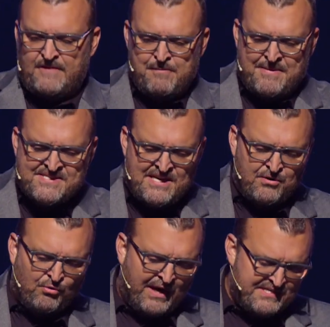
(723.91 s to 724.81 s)
maybe
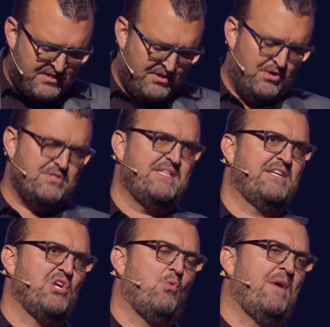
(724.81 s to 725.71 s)
sound great to those that
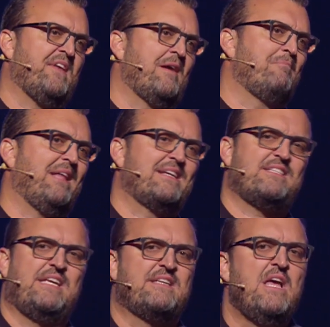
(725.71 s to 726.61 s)
don't want the
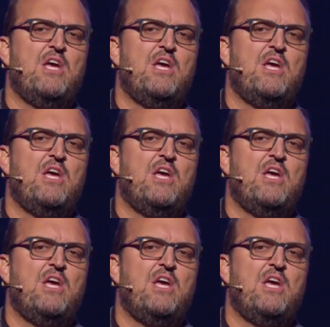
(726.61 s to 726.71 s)
complexities.